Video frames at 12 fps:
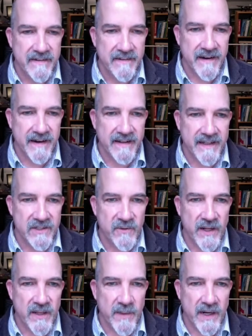Right, that's right
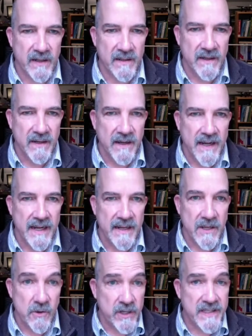in the middle.
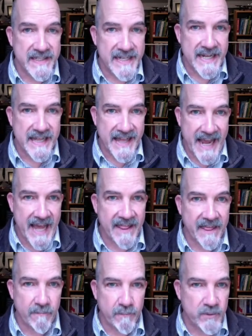You can see that
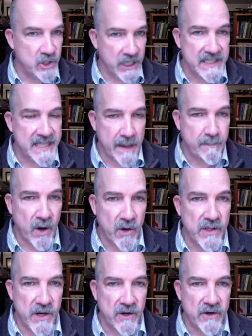just that part of
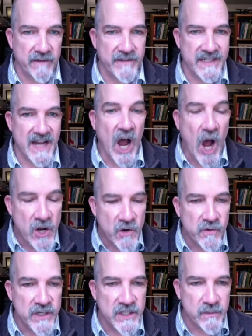the aircraft has
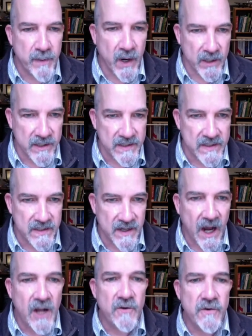hundreds of parts,
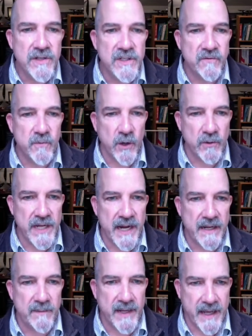hundreds of
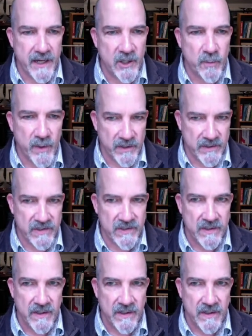rotating mechanical parts.